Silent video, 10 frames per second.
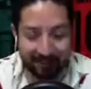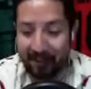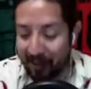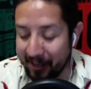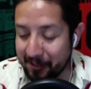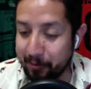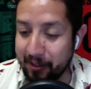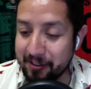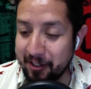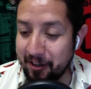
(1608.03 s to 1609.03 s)
his
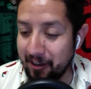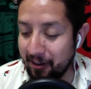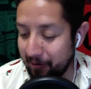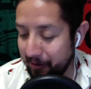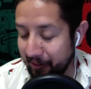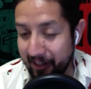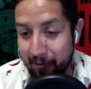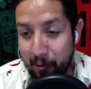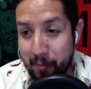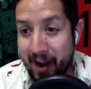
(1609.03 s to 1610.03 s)
players are around the league are
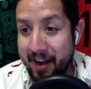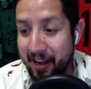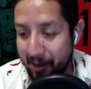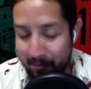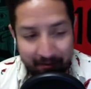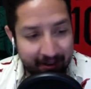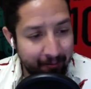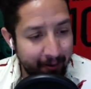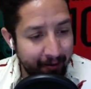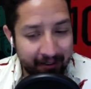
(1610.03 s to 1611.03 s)
reminding him of it
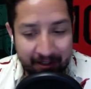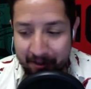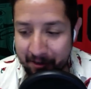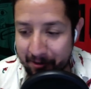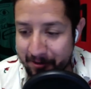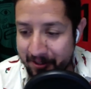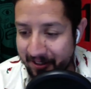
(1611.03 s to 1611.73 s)
apparently in the news.